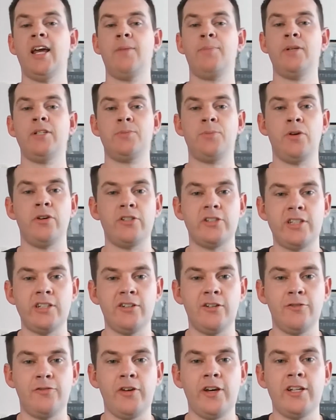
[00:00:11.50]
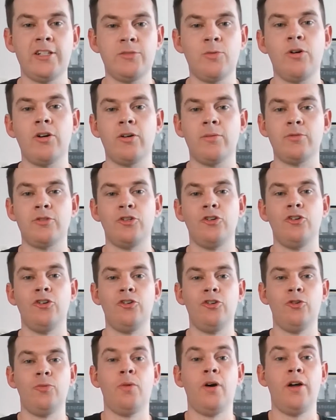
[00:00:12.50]
G'day Pittsburgh Steelers fans, welcome
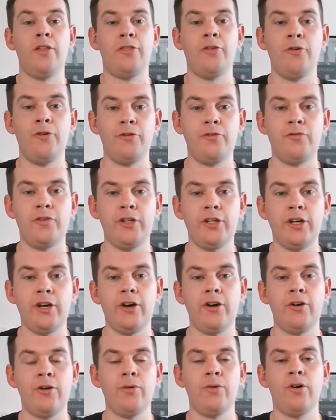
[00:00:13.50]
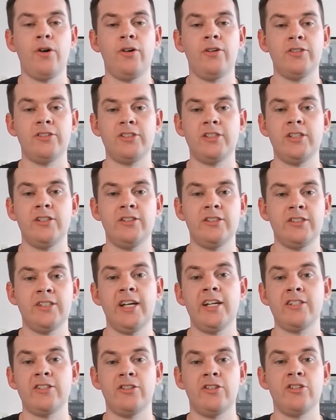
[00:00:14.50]
to my third video on Steelers
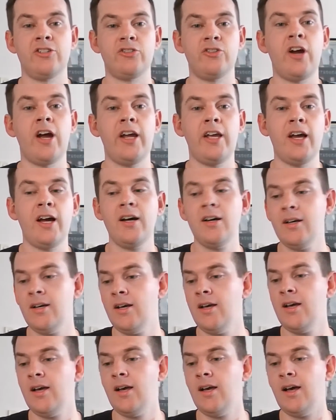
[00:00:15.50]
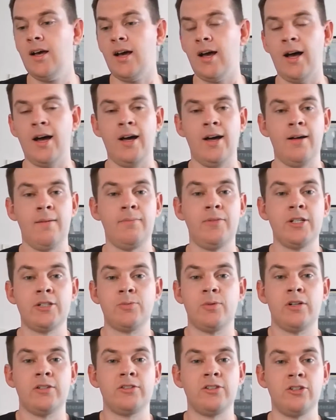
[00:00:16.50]
Nation Australia.
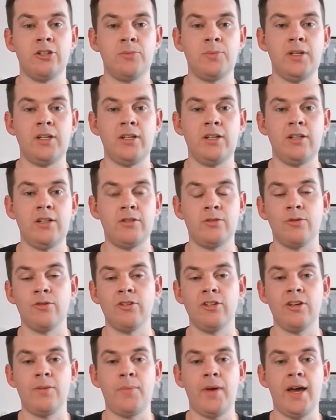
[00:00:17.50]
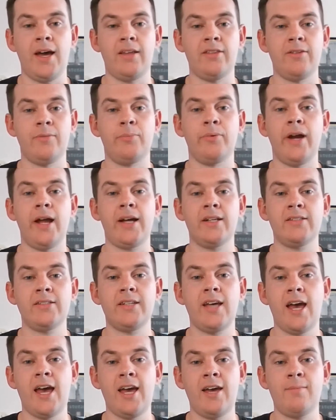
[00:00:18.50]
This one's going to be talking about the Browns
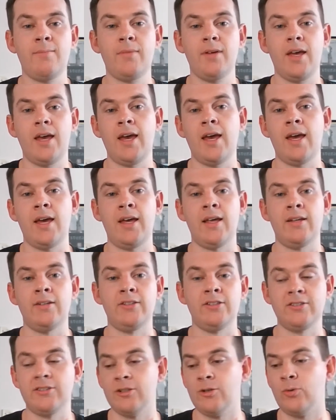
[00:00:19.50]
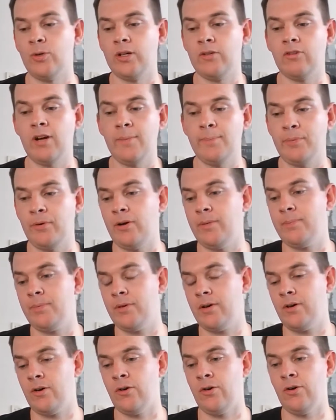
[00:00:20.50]
game and just a quick wrap up
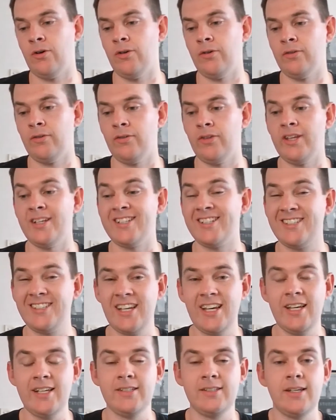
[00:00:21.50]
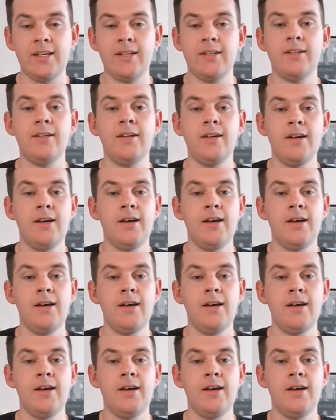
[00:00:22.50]
on the season.